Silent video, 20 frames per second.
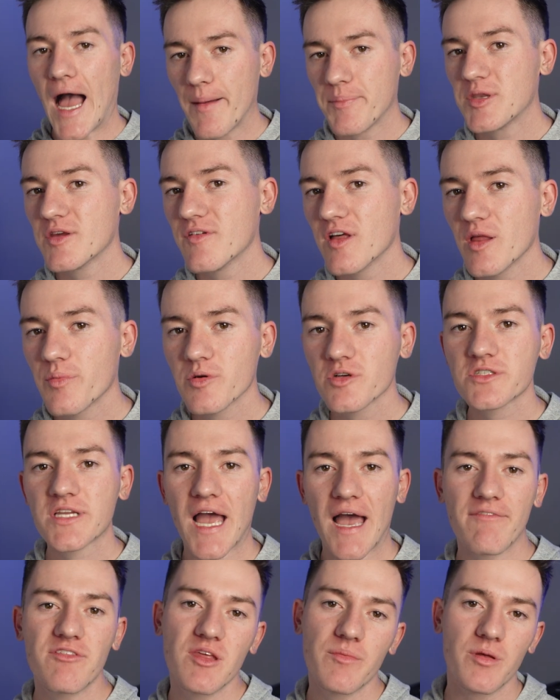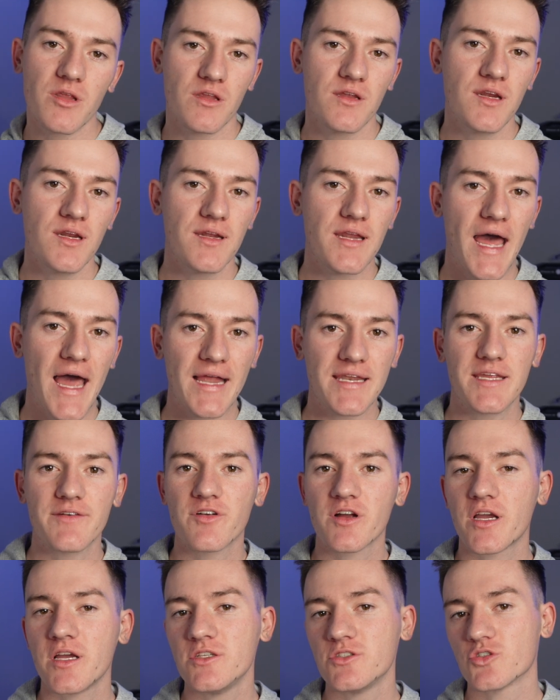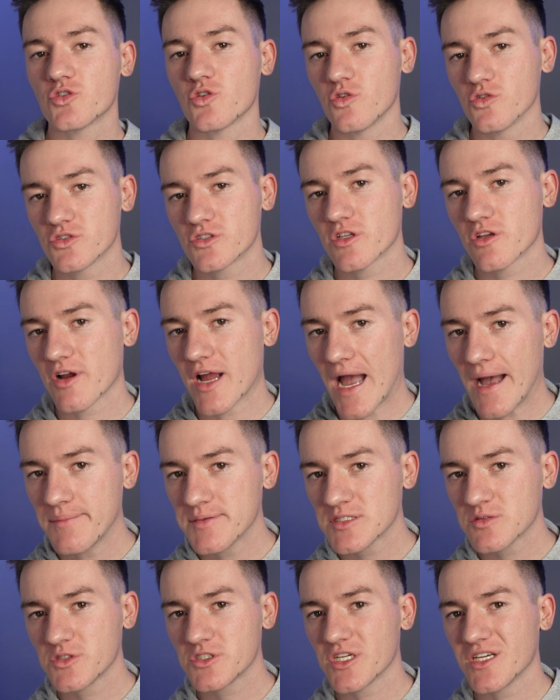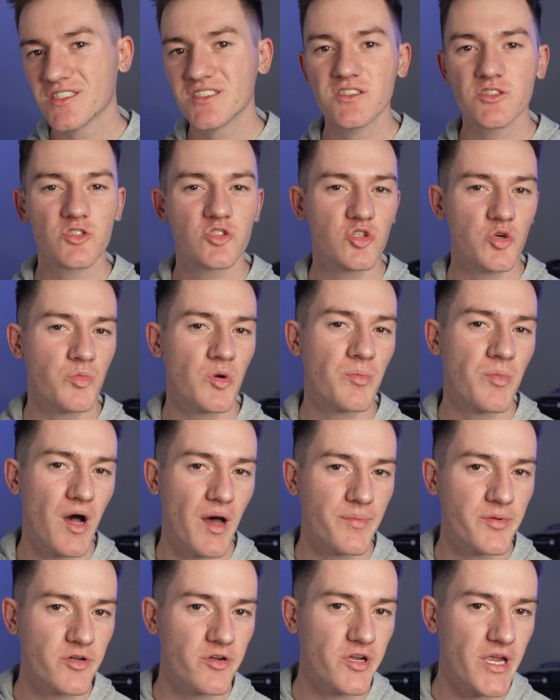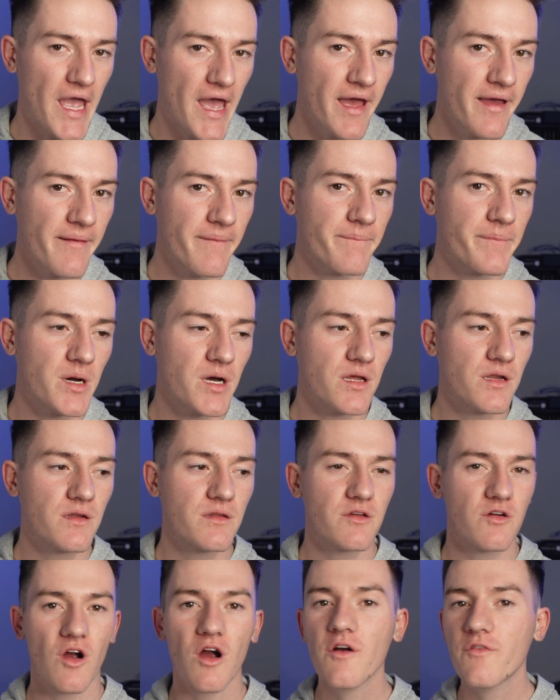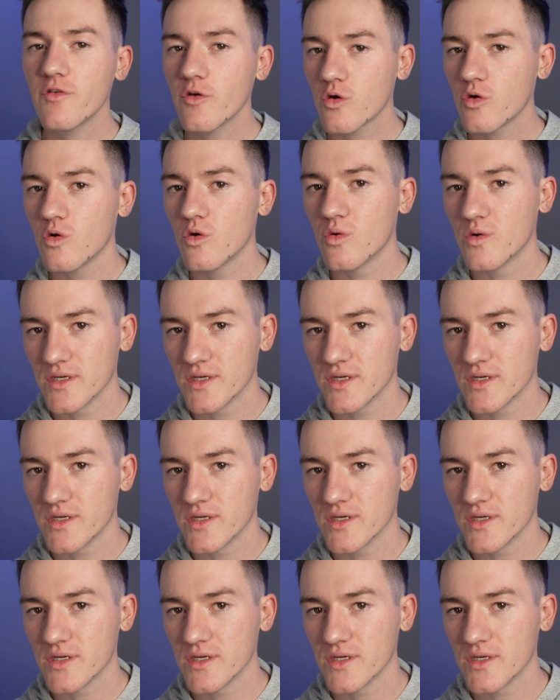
App developers have the ability to add different controls to their apps, which isn't super popular yet, but there are a few cool